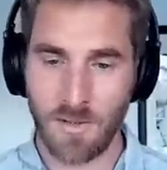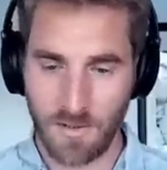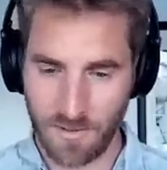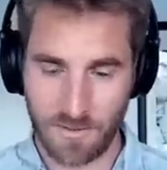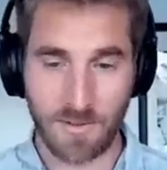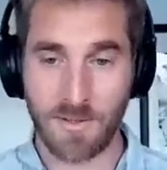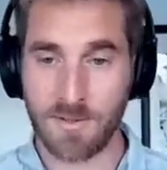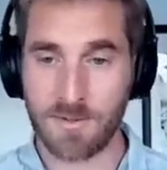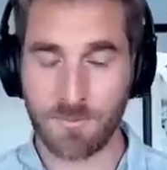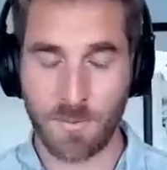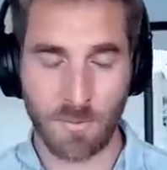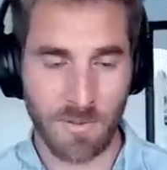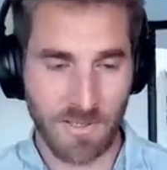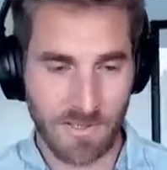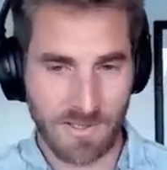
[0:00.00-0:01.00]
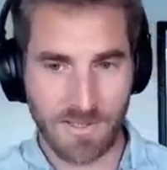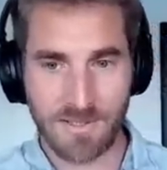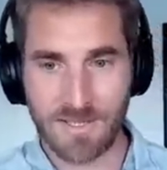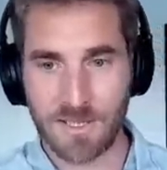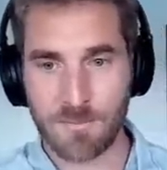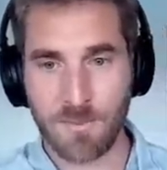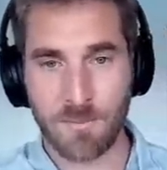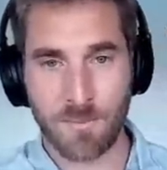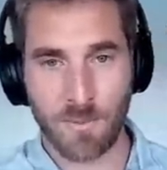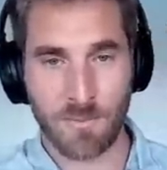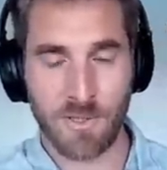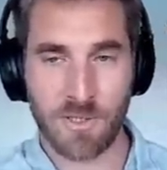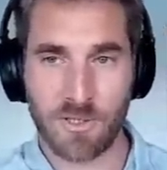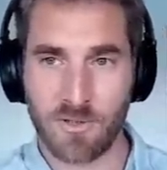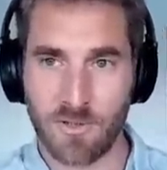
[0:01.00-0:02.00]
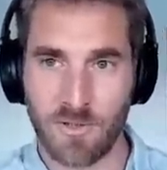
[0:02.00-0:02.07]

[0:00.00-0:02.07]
Like it's, it, it has been published,